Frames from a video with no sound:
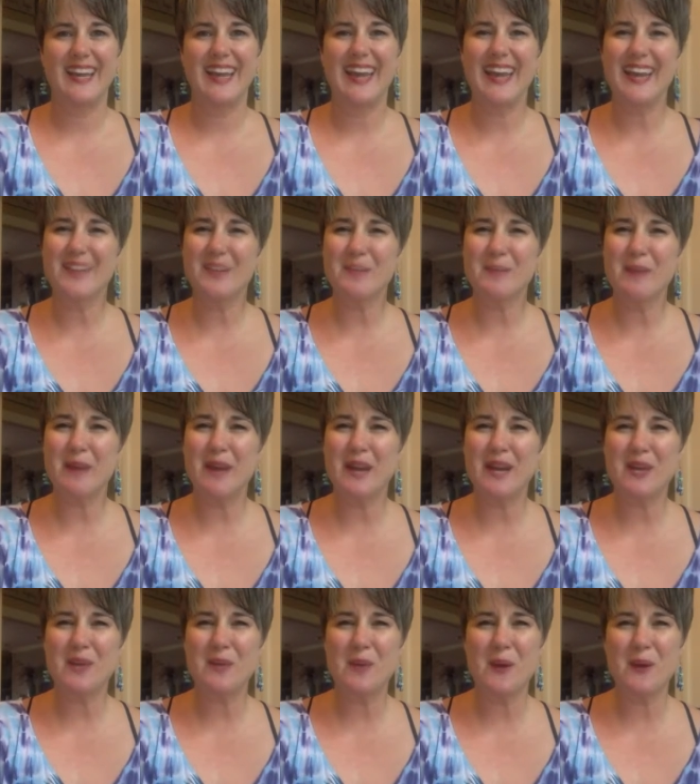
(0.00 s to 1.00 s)
Hey
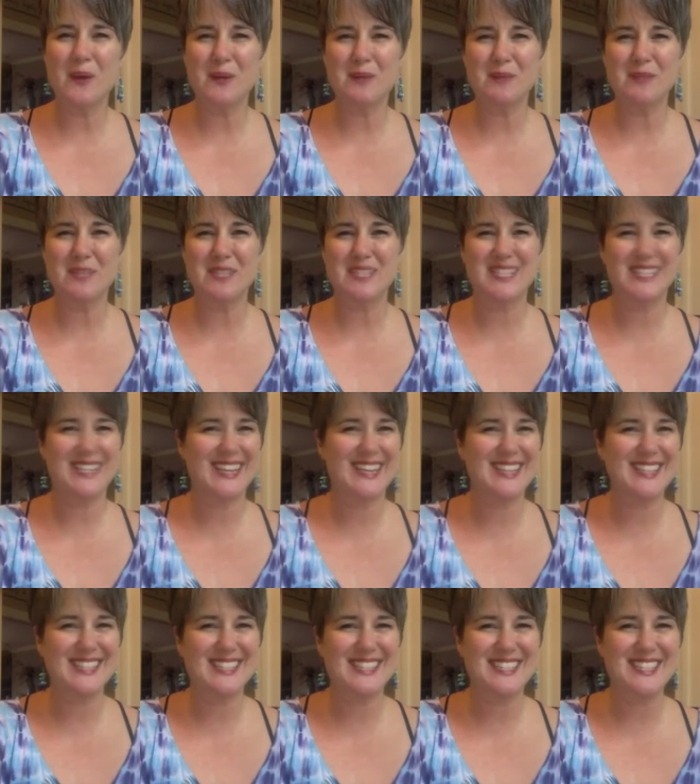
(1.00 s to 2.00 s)
everybody, welcome to
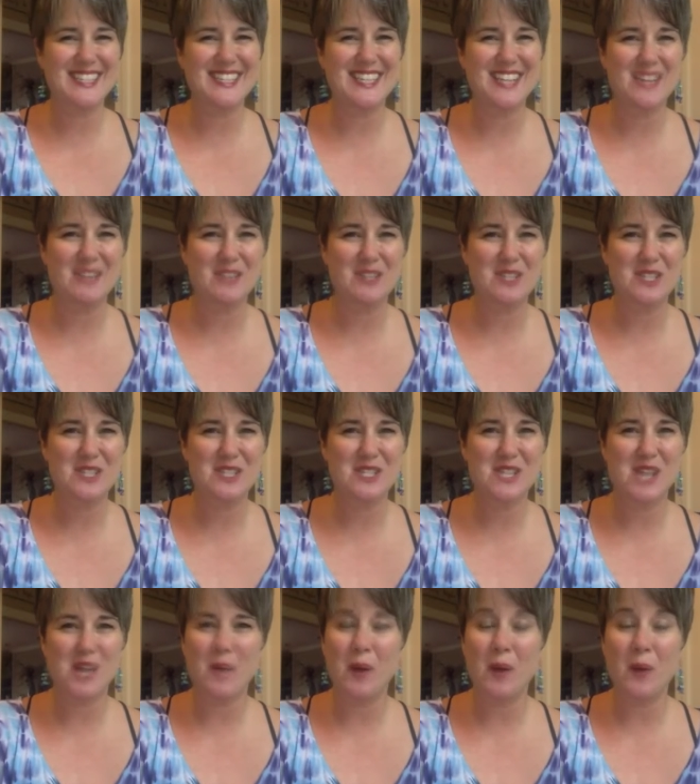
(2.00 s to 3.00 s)
today's edition of It's
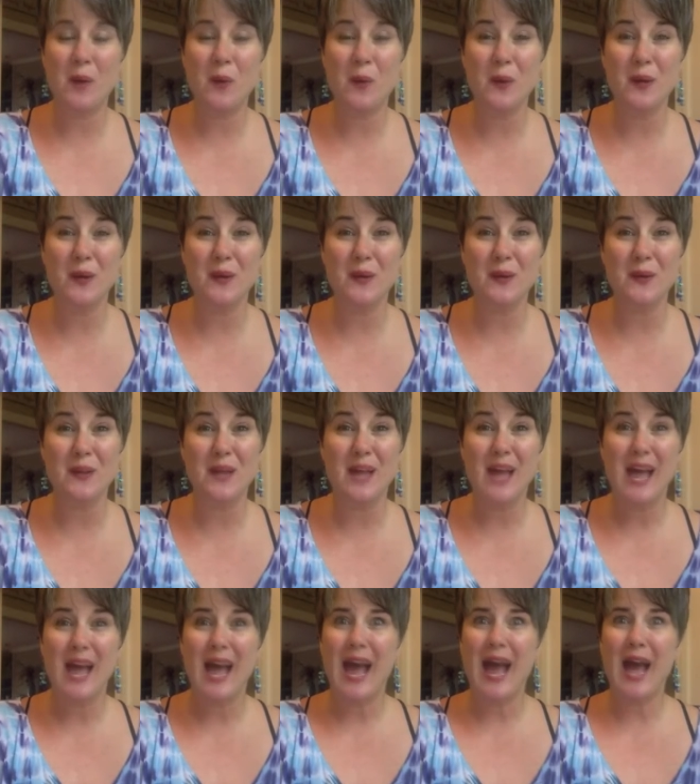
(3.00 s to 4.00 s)
Just How I Oil.
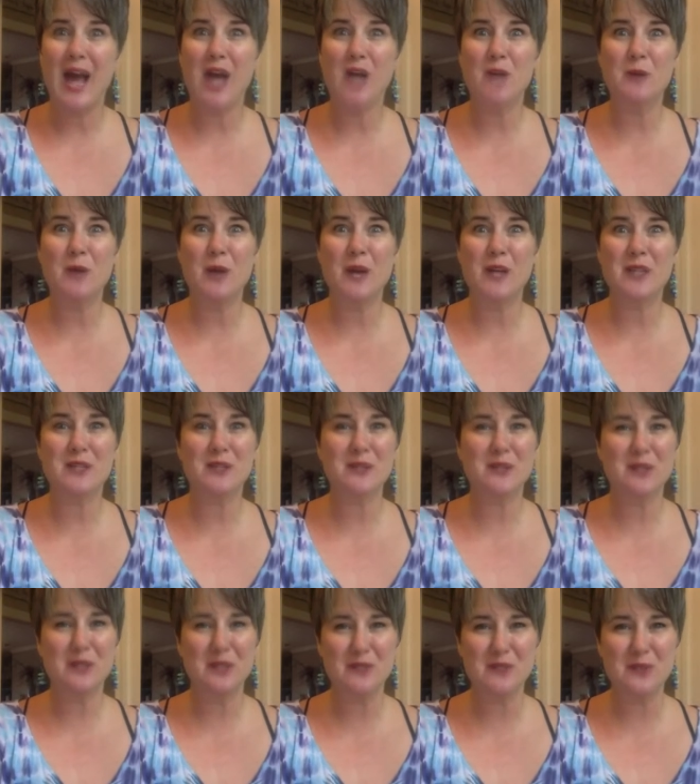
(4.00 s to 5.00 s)
I hope you guys are
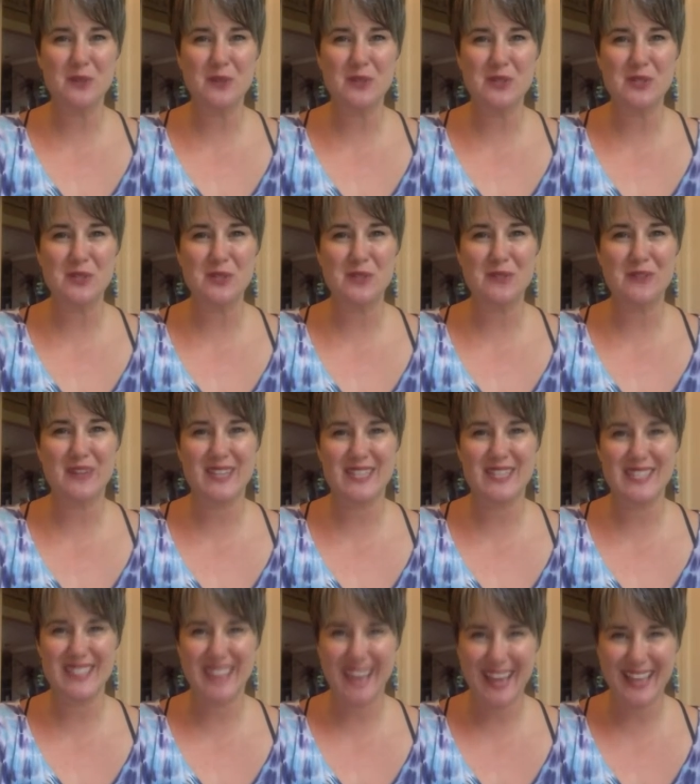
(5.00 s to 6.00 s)
looking forward to a
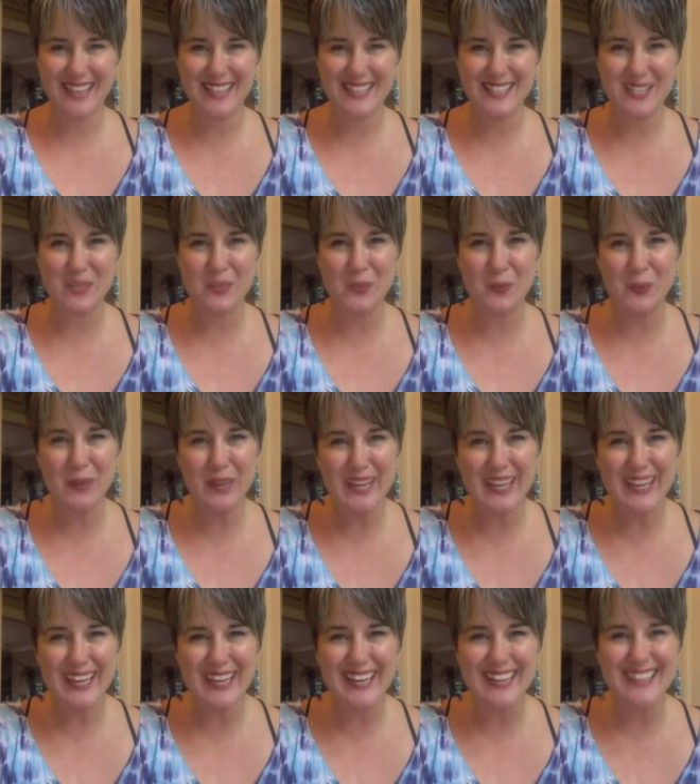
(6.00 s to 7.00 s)
fantastic
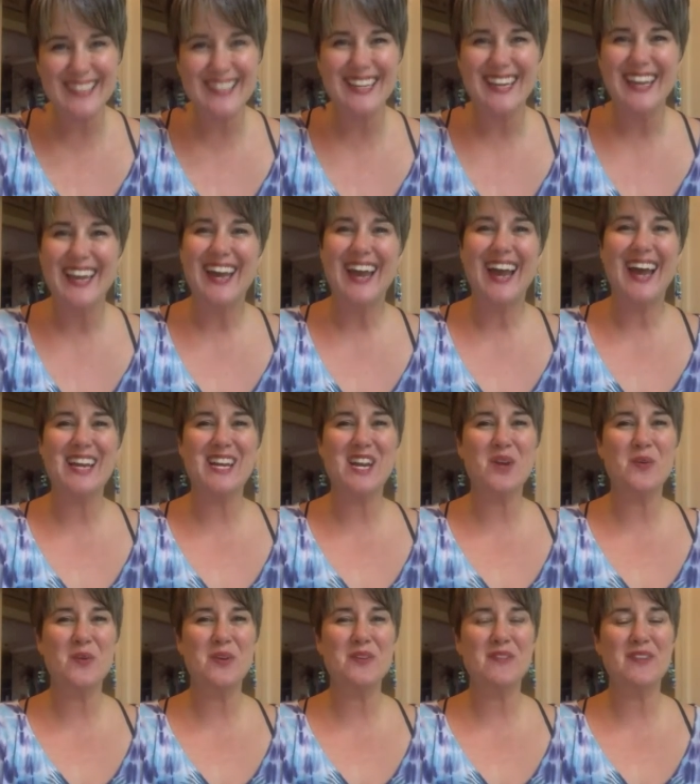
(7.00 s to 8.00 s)
weekend. I
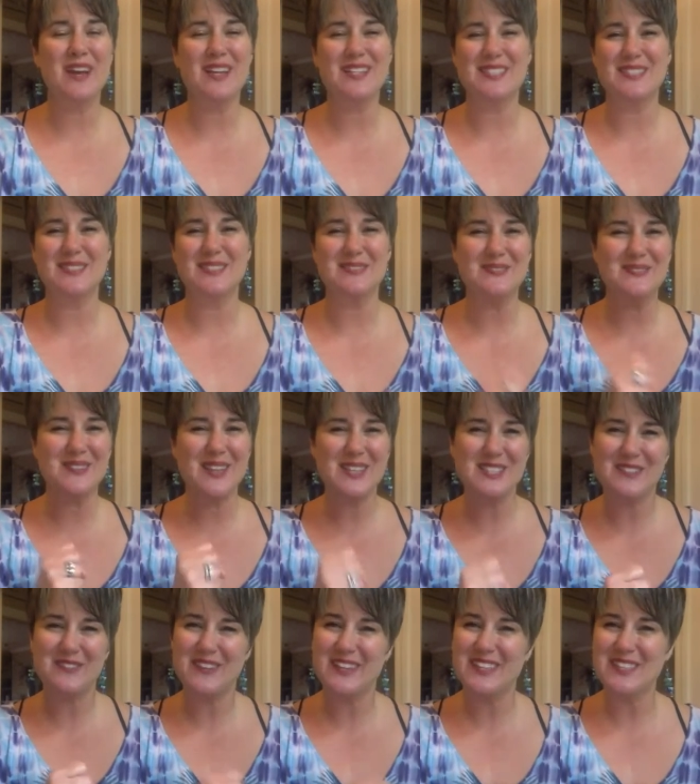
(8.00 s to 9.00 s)
know we've got some
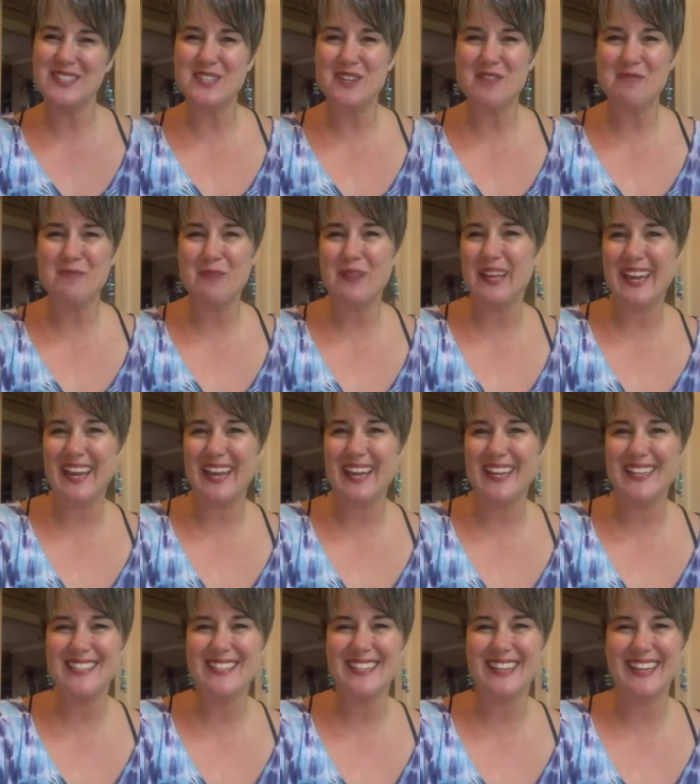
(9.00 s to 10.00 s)
lots of fun stuff
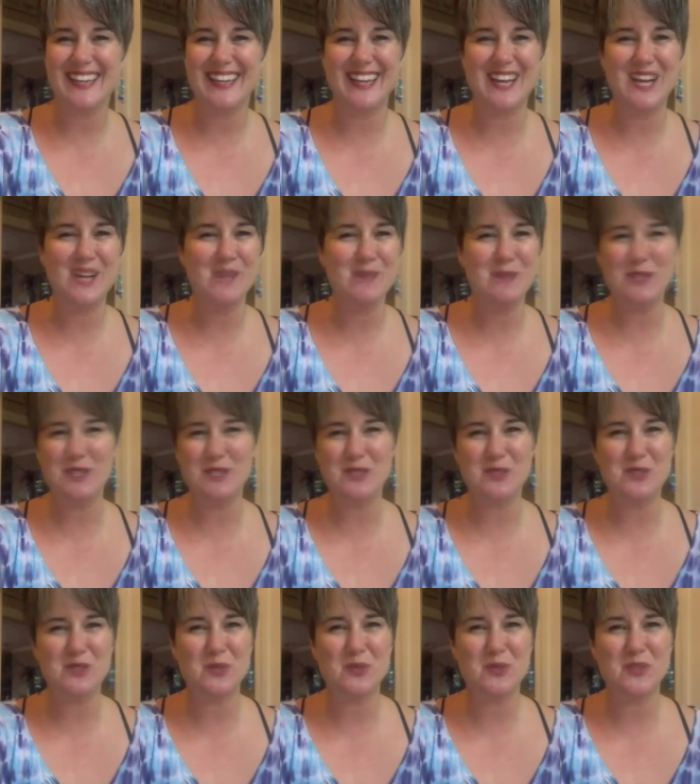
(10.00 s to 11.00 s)
planned and I hope you get
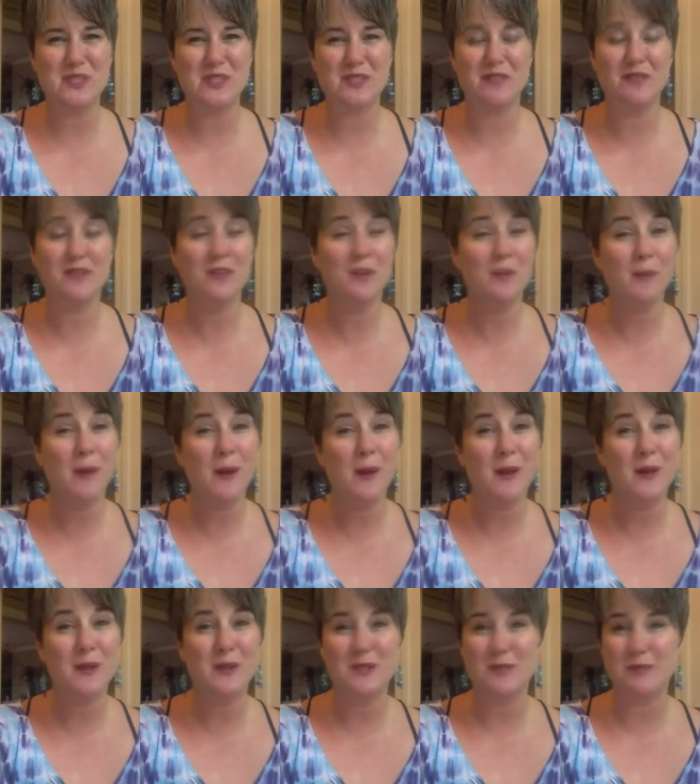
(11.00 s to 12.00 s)
to enjoy some football
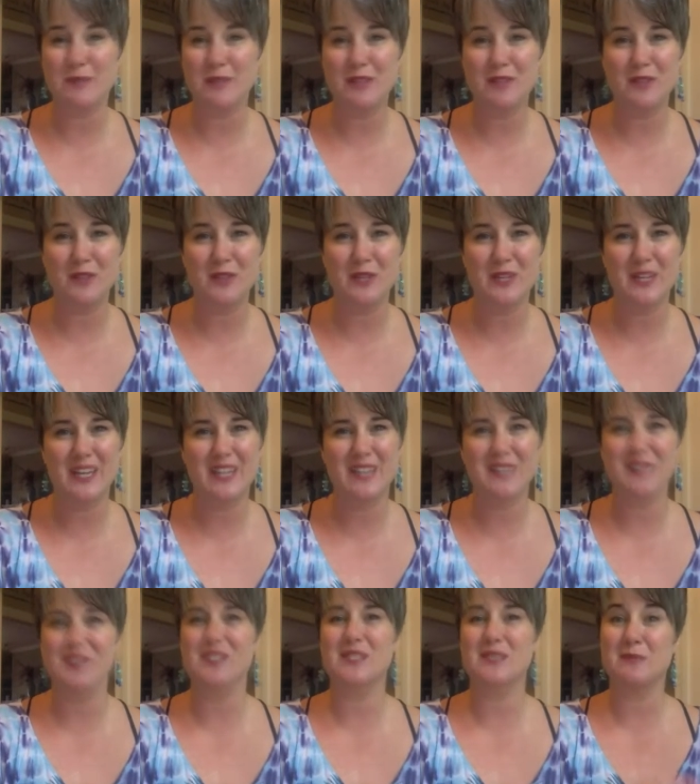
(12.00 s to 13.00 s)
or some leaf looking
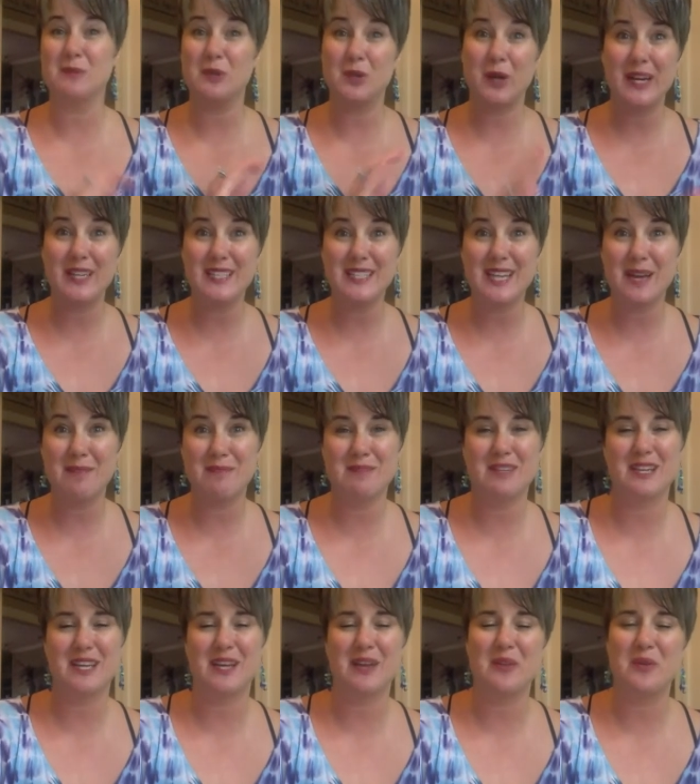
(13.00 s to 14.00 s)
or just some great time
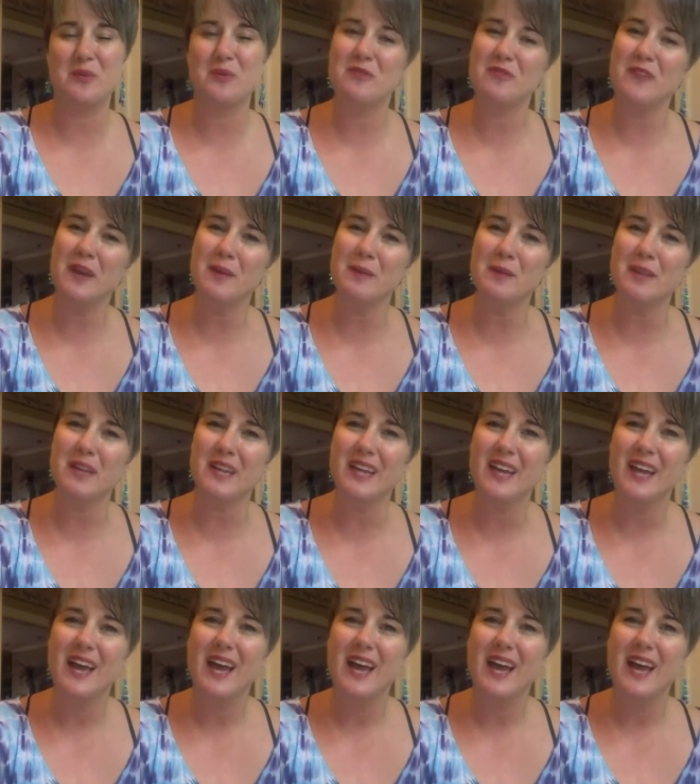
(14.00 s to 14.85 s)
together with family.